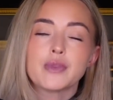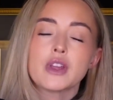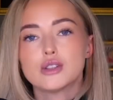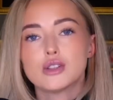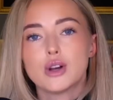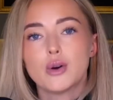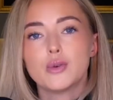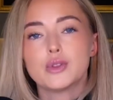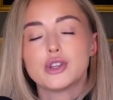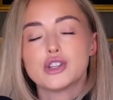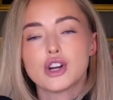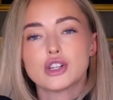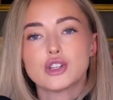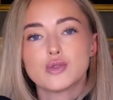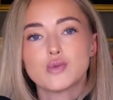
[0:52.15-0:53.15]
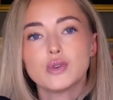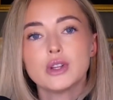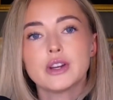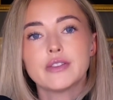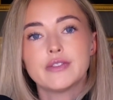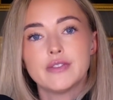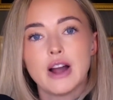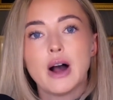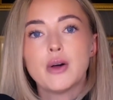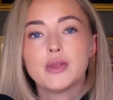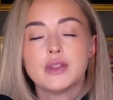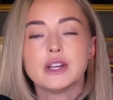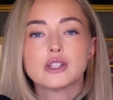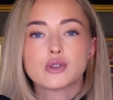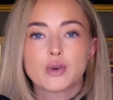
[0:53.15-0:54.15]
So the judge's ruling
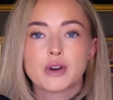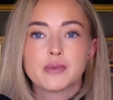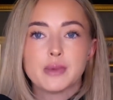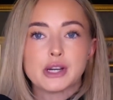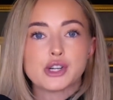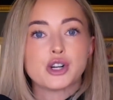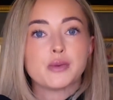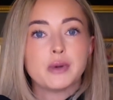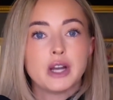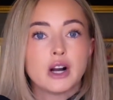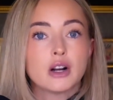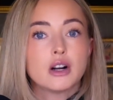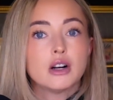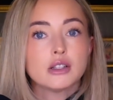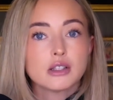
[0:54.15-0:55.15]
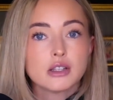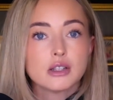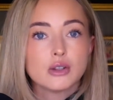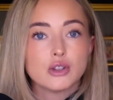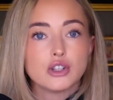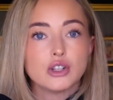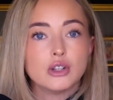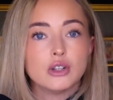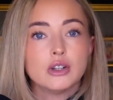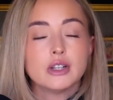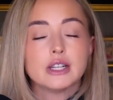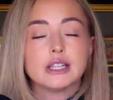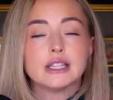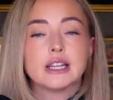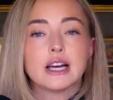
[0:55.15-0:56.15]
found this sort of measure to be unconstitutional
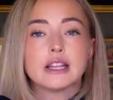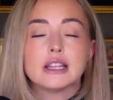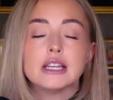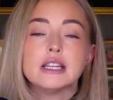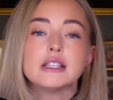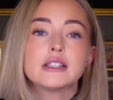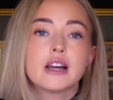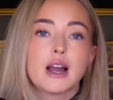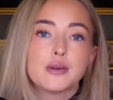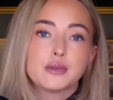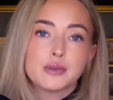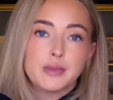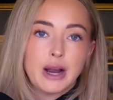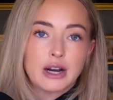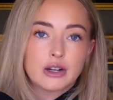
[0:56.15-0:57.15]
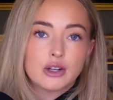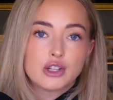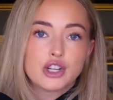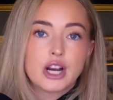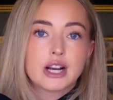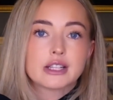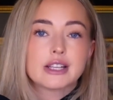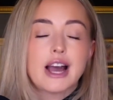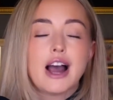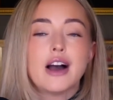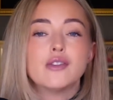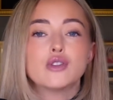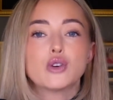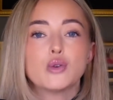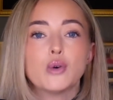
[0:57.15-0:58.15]
and that these types of background checks
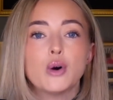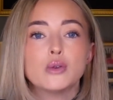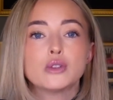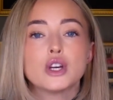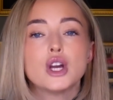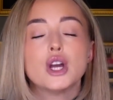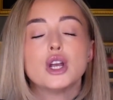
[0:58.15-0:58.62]
have, quote,